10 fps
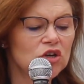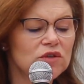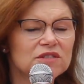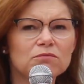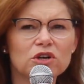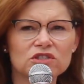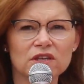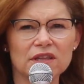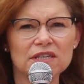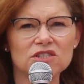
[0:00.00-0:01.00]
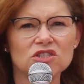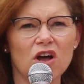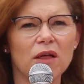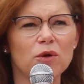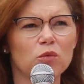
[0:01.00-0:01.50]
who is
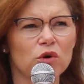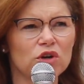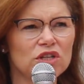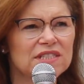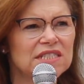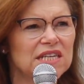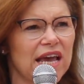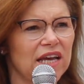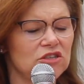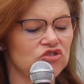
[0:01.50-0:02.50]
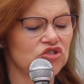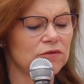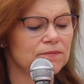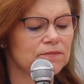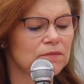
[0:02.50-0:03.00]
merciless on the world stage.